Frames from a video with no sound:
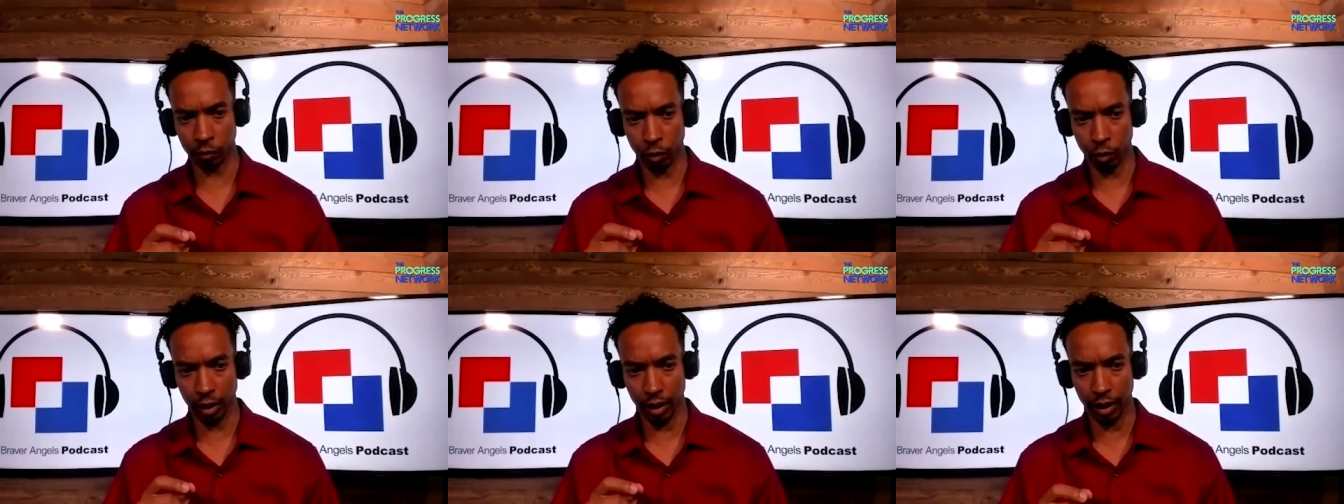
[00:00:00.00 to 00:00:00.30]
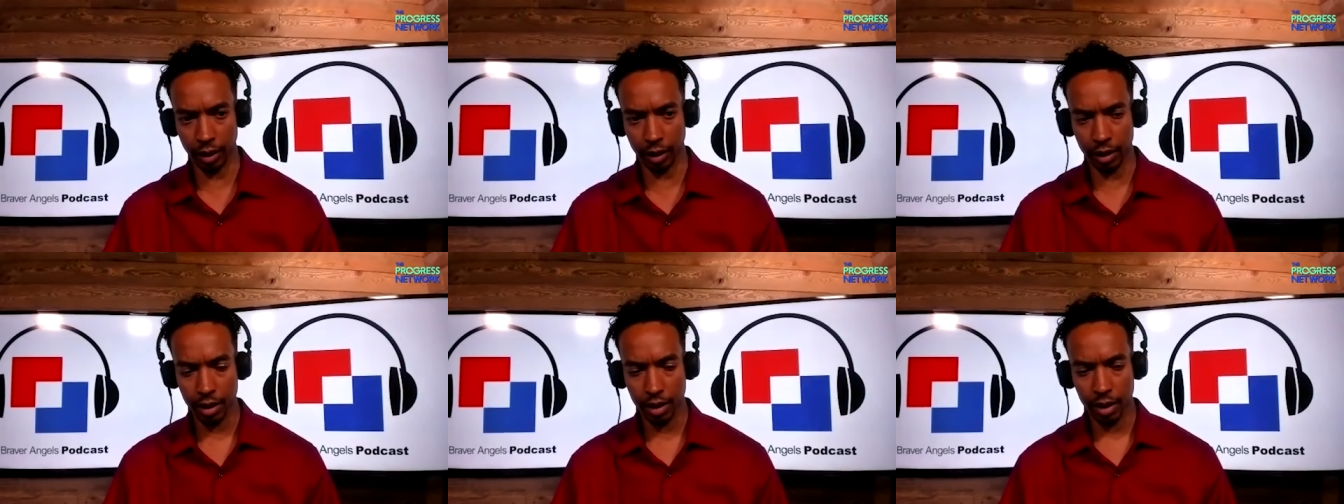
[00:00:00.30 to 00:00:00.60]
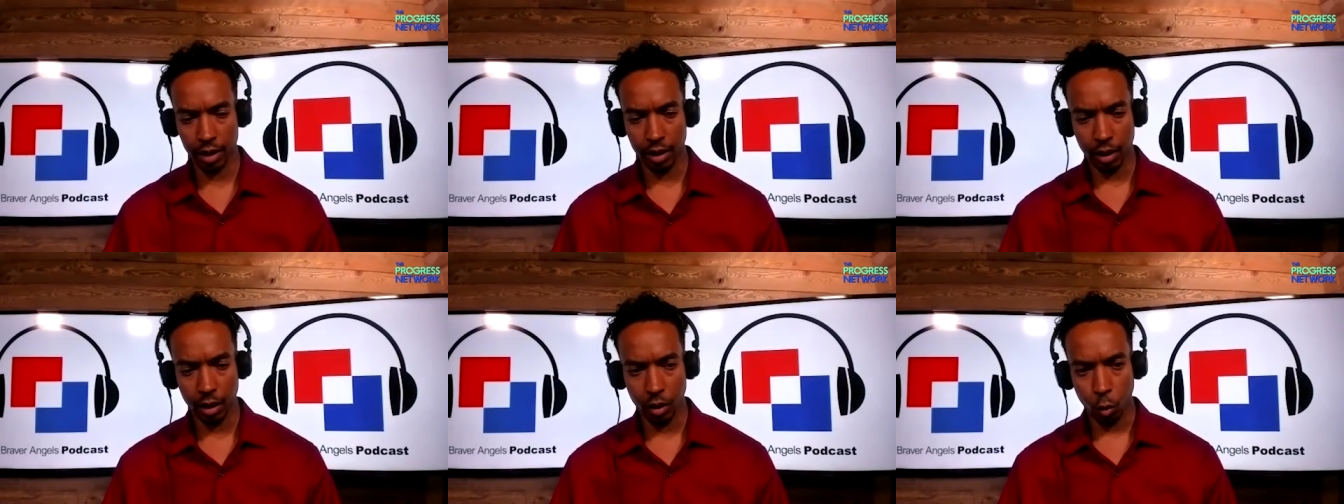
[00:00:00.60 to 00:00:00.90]
way
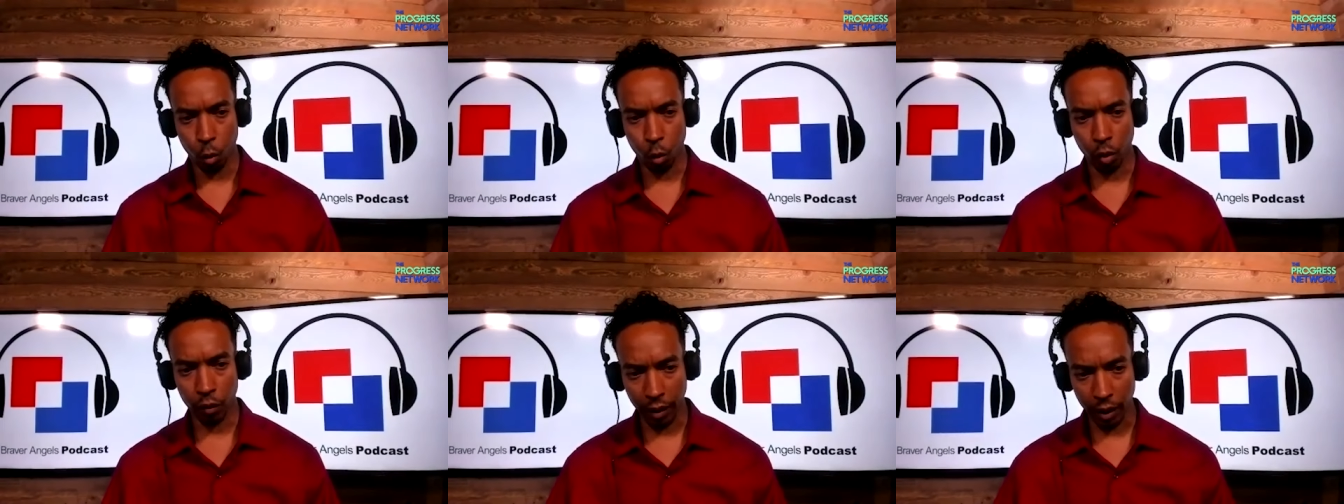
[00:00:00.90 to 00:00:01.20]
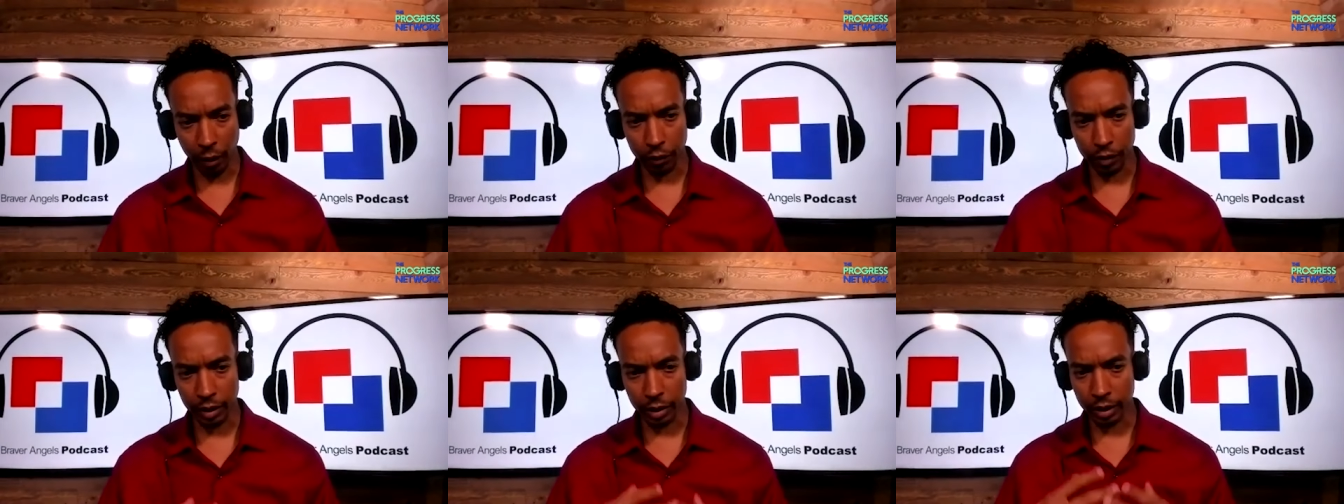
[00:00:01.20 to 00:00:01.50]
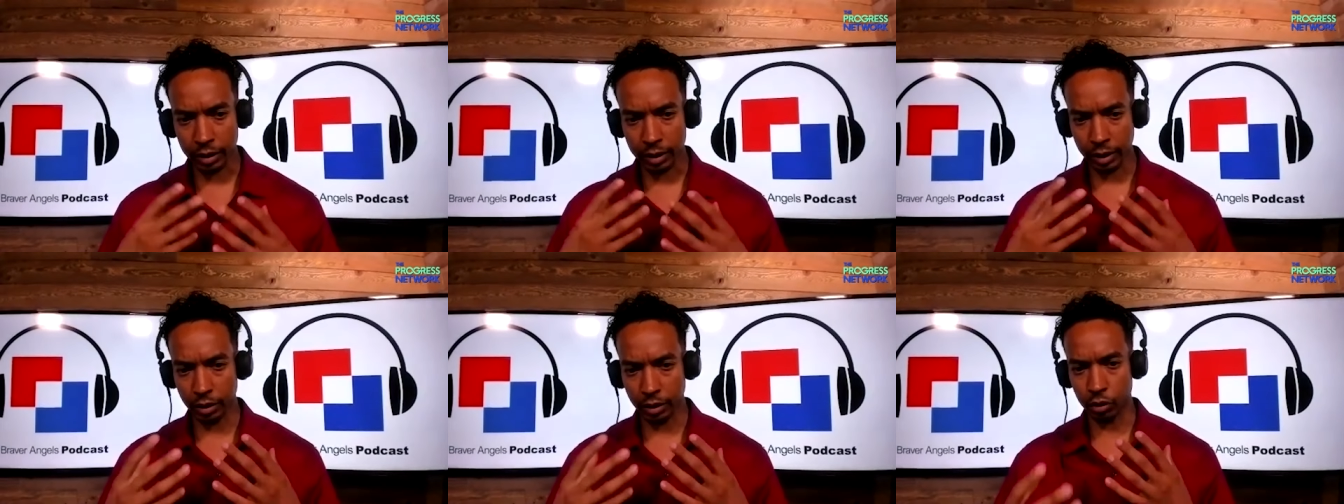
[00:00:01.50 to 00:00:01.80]
without the
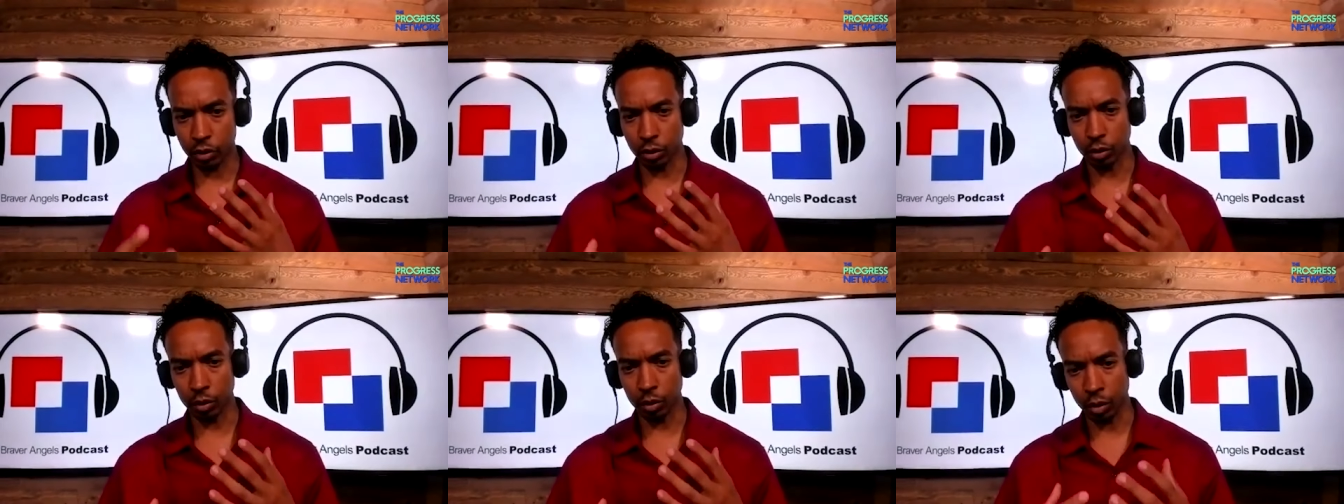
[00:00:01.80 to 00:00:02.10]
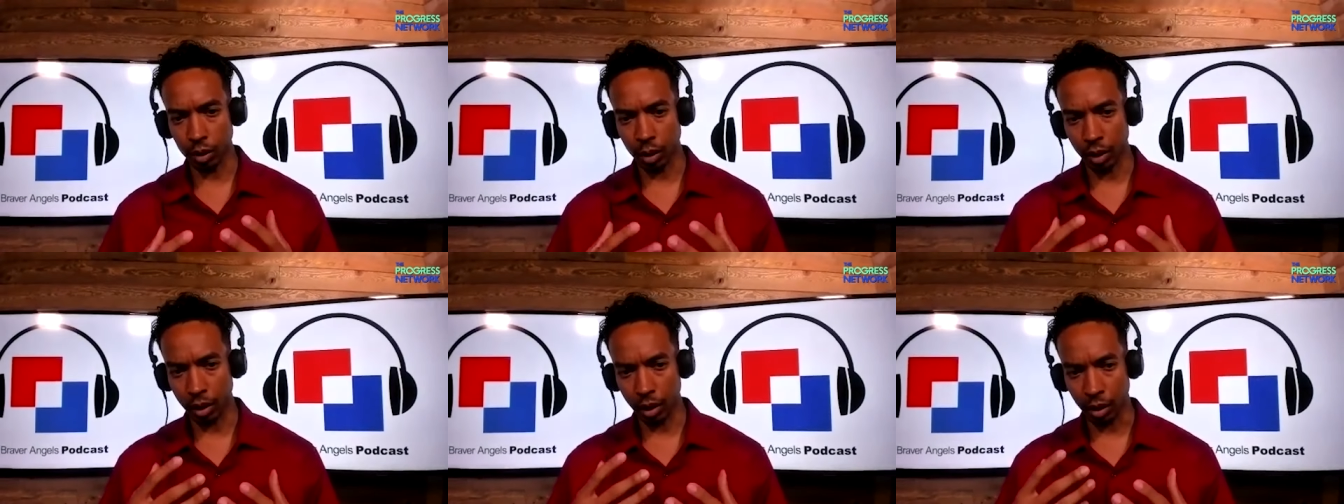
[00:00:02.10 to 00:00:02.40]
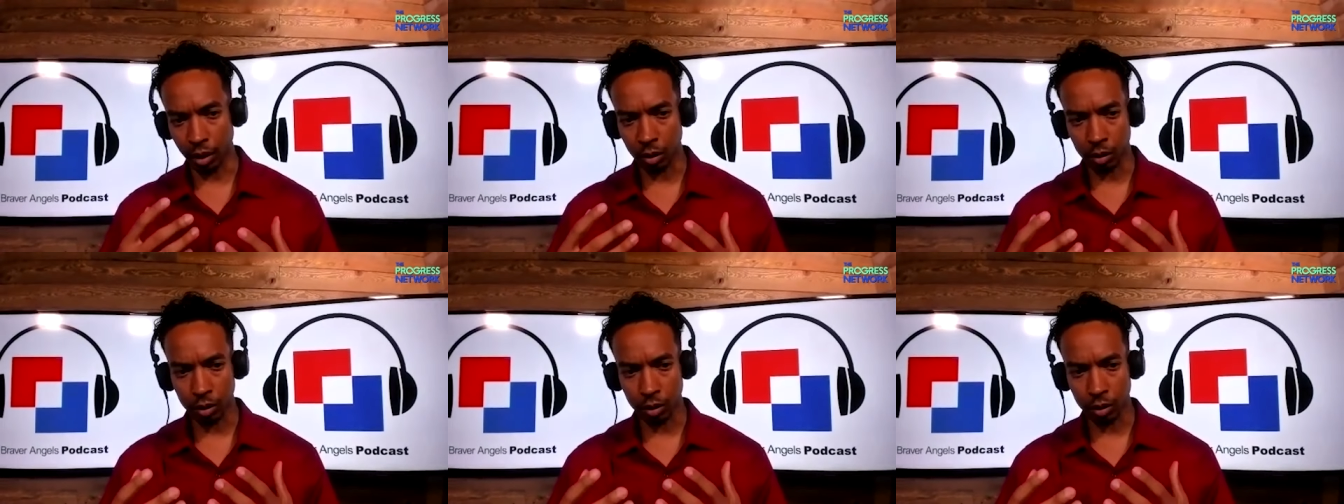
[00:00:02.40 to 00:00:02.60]
essential uh,